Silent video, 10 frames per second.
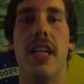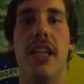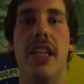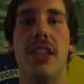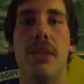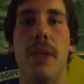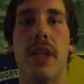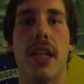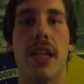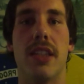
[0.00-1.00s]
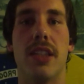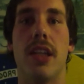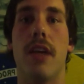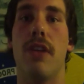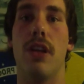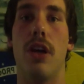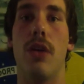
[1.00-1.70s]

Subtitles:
This is because of a low